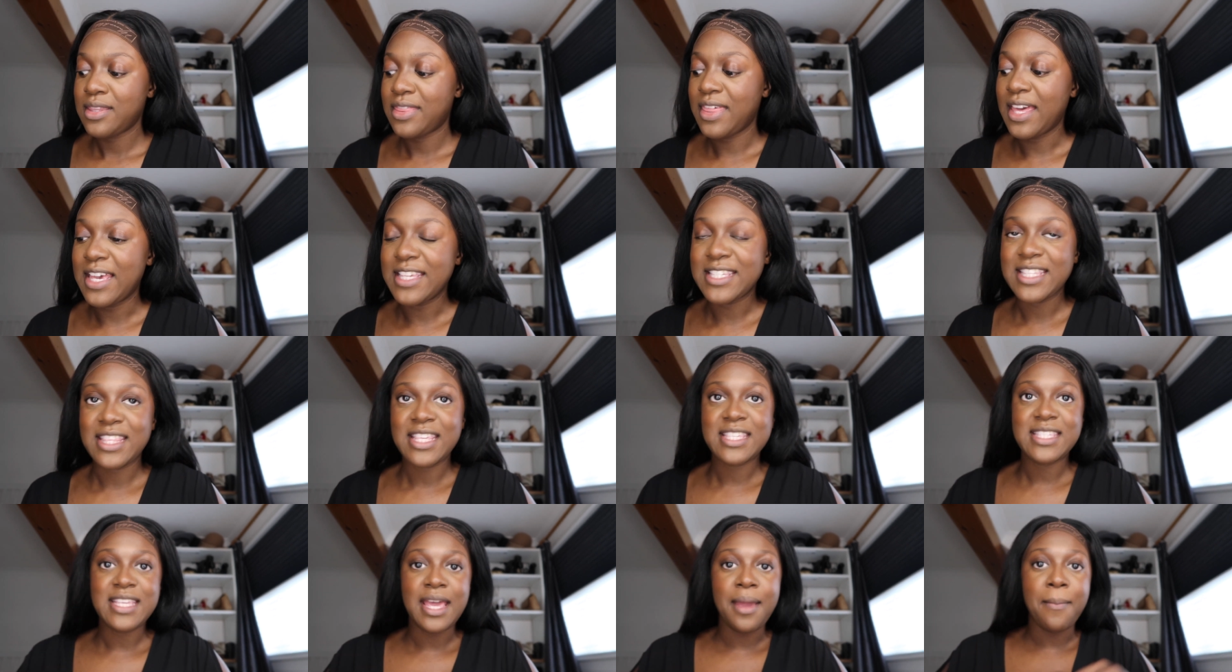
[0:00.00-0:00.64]
things
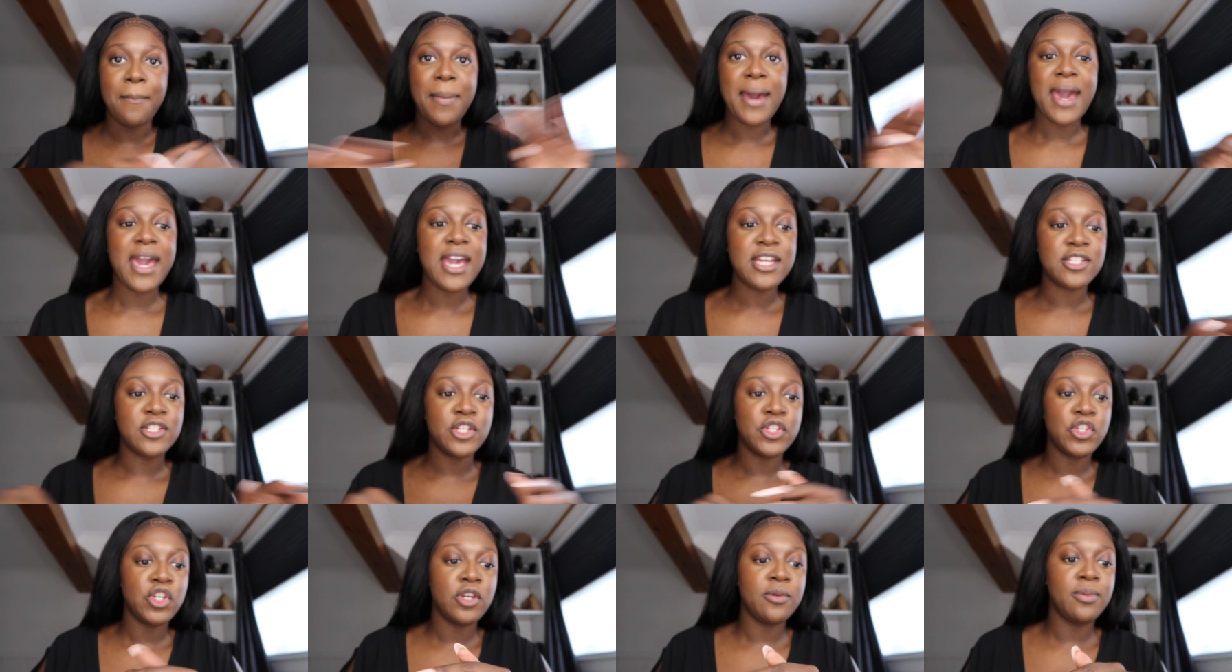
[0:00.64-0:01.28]
at the same
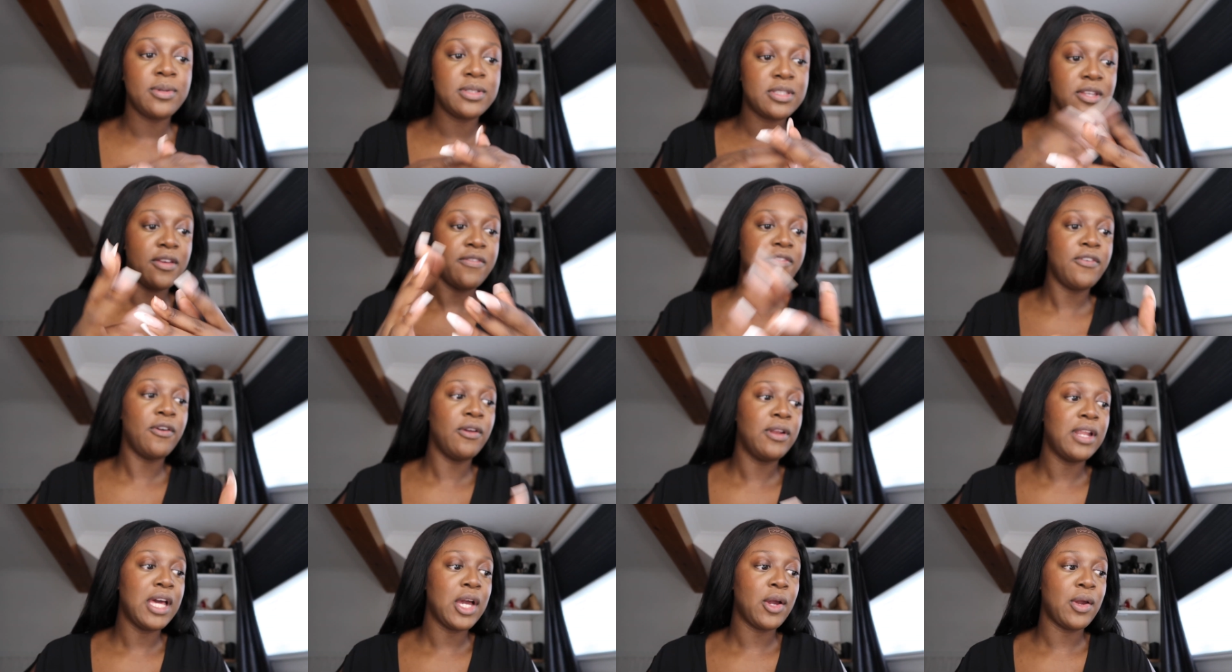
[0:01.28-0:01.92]
pace as you because I
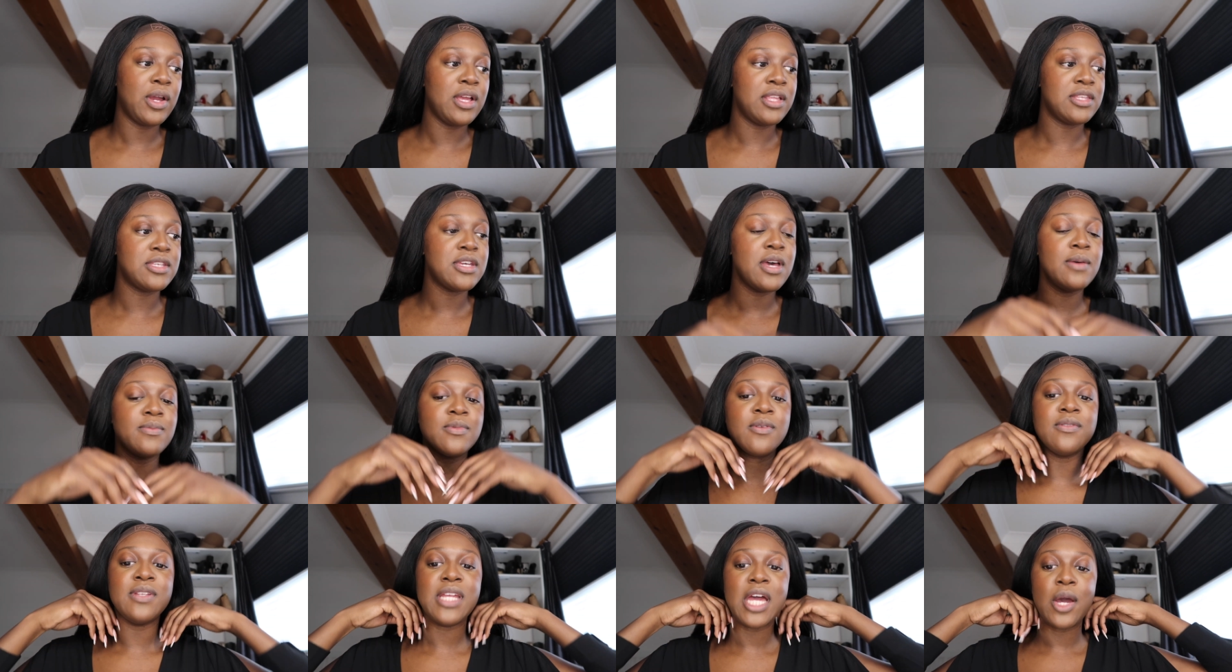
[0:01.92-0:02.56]
feel like in
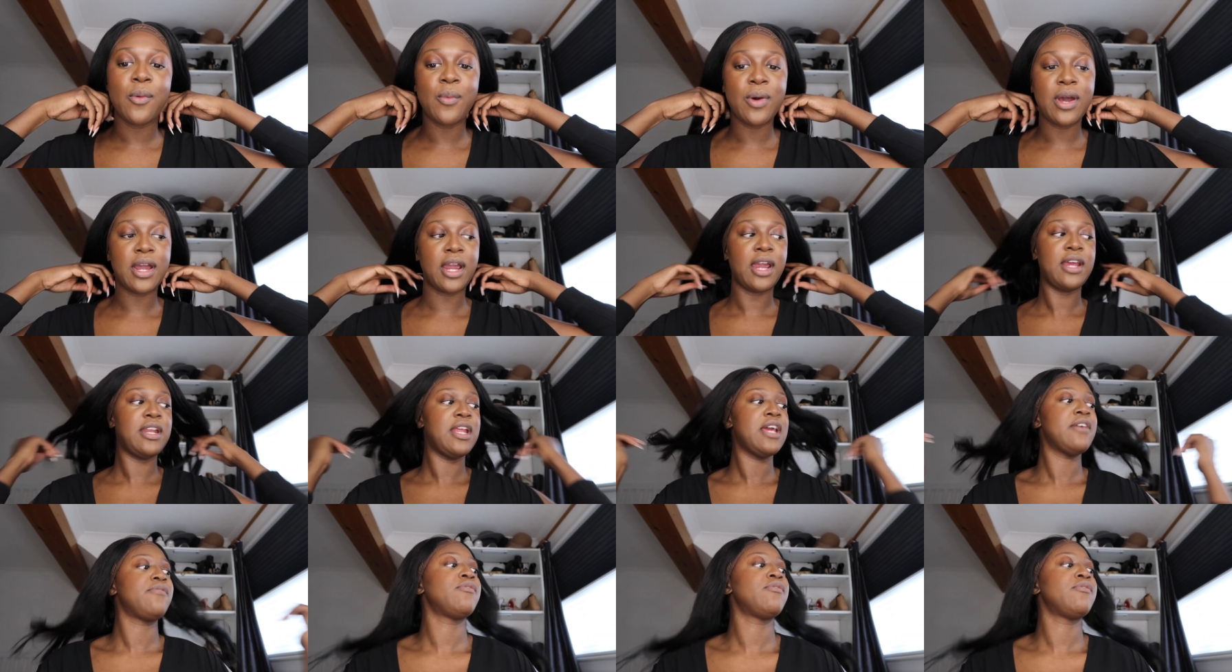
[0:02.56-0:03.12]
terms of networking,